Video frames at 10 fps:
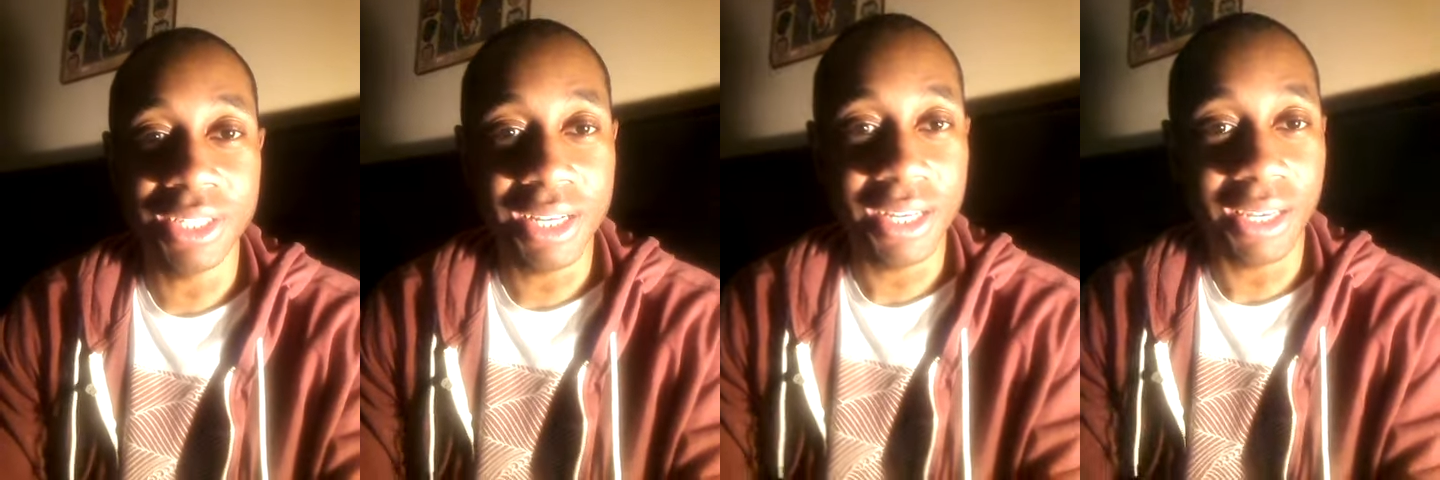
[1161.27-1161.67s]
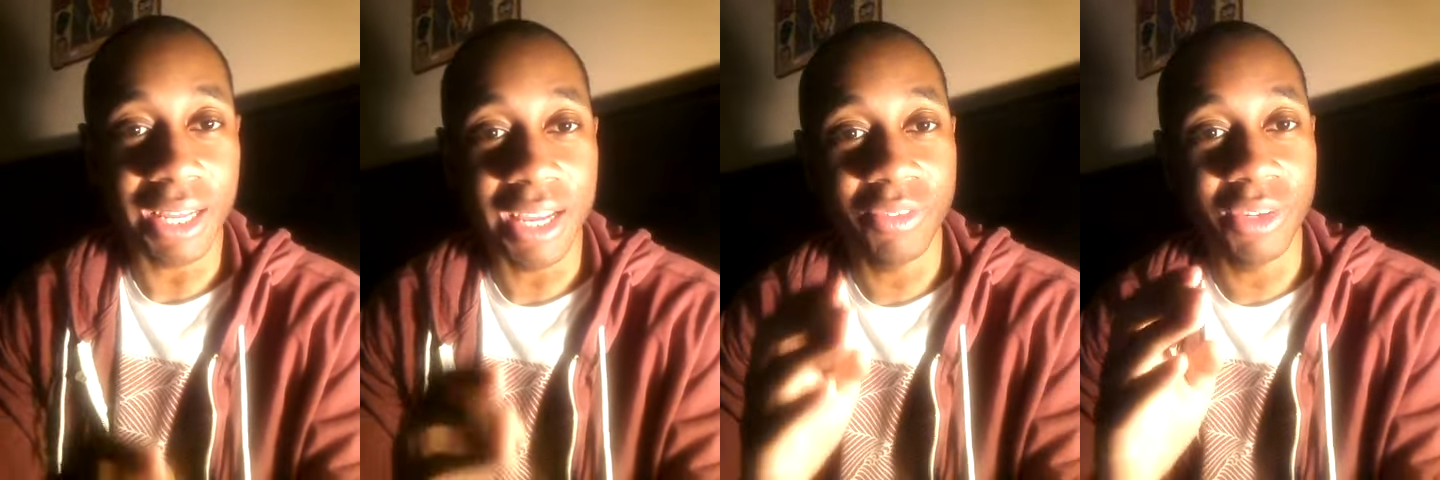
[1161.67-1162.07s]
and once
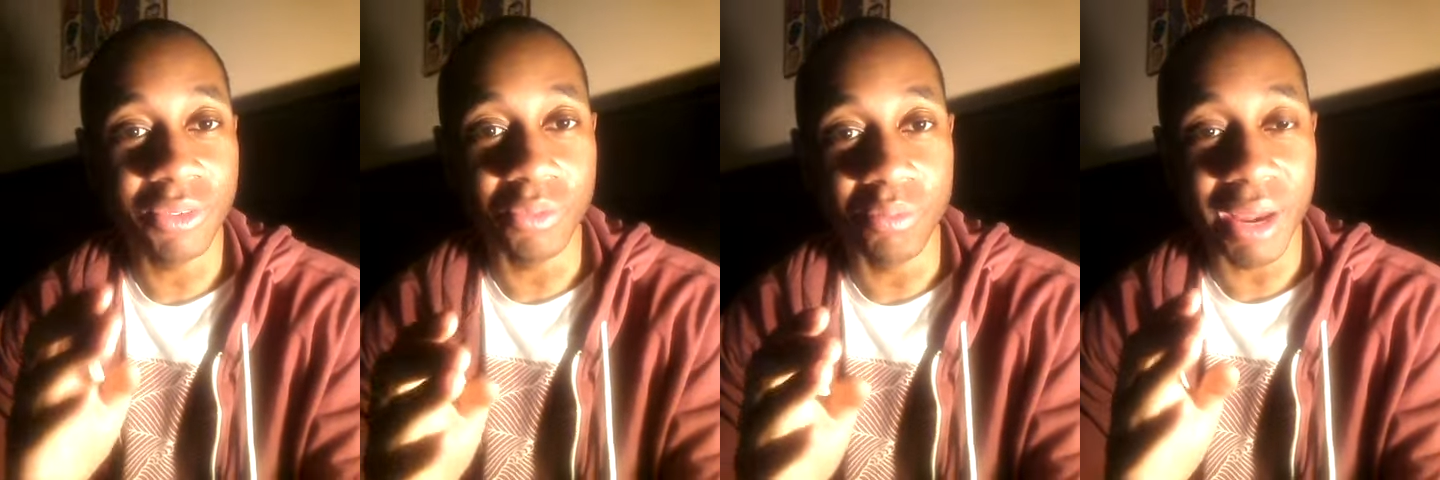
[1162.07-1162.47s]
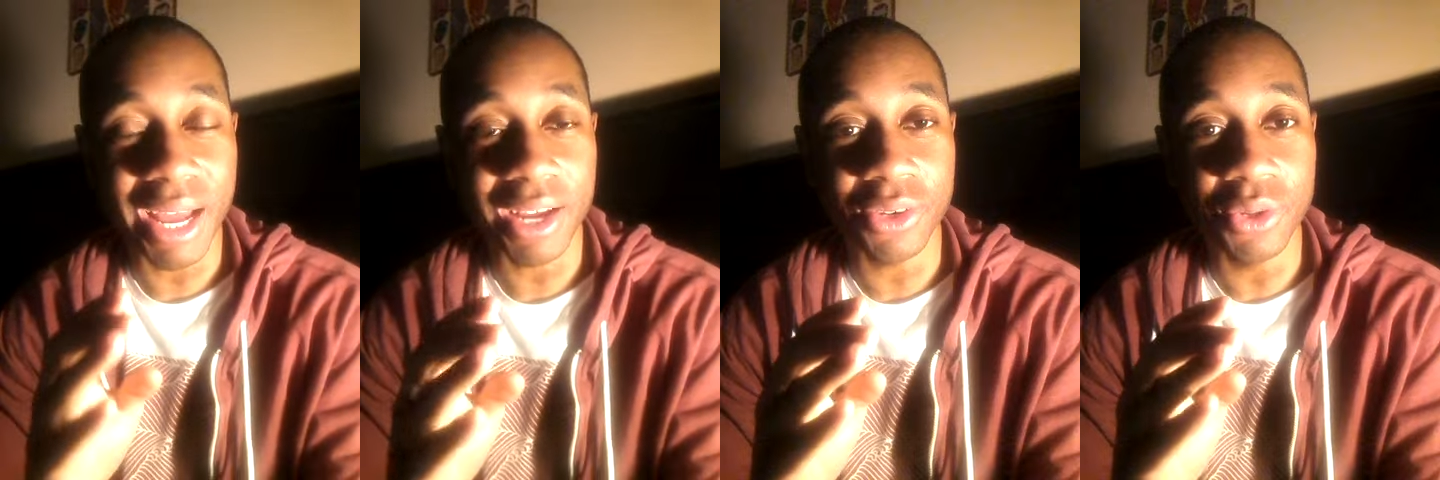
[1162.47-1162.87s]
again, like even the
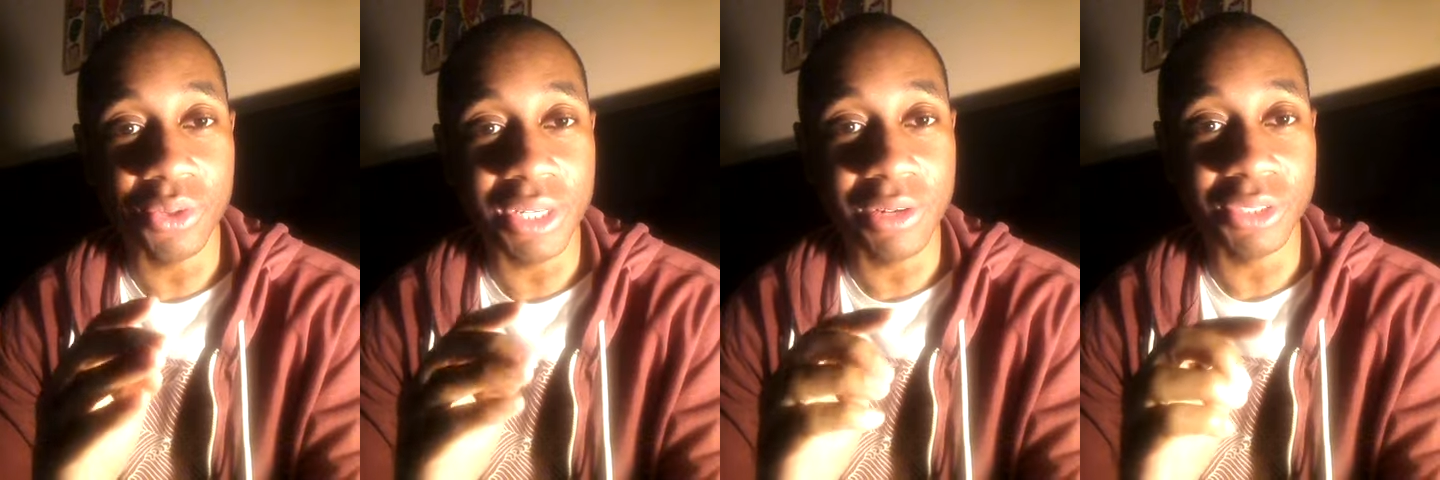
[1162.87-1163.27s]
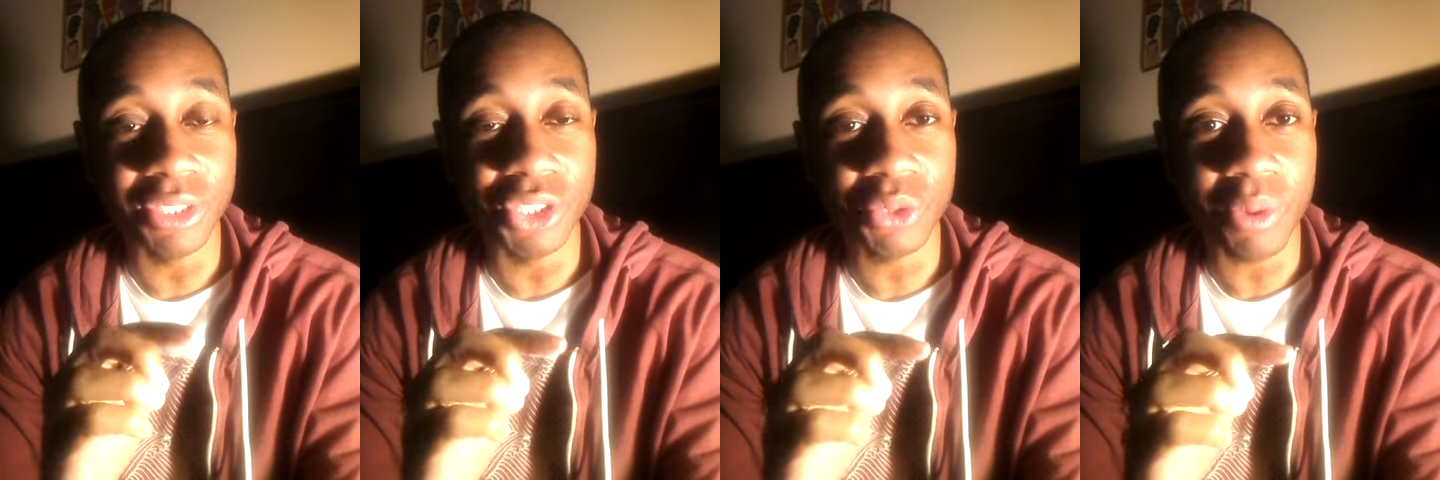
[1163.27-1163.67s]
black
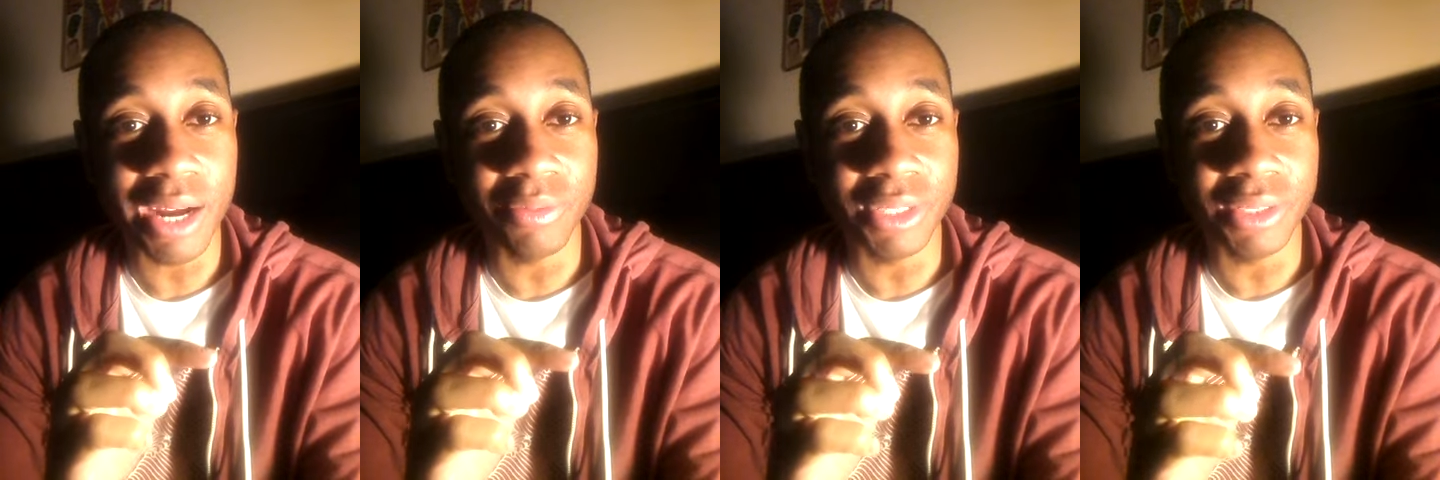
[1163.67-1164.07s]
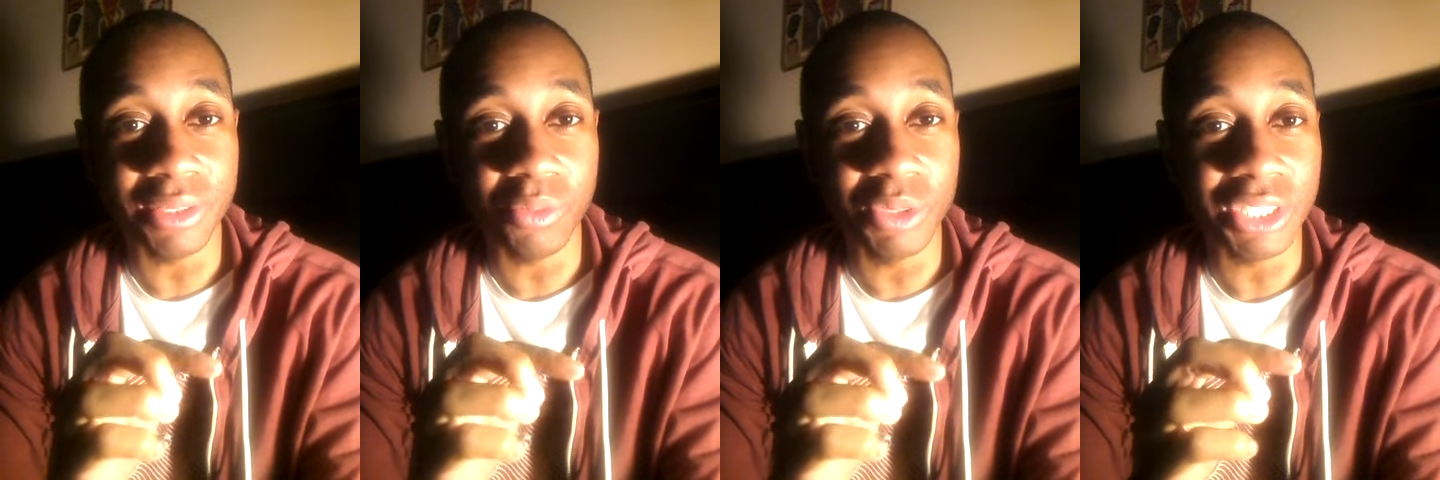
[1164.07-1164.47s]
dude that was
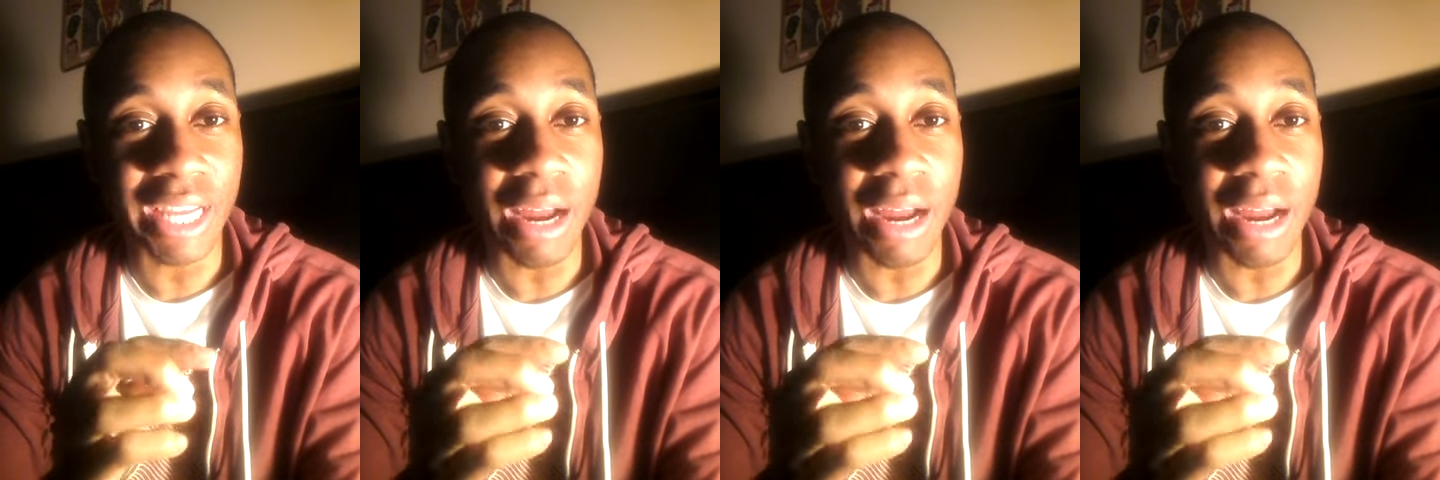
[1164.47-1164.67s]
describing it,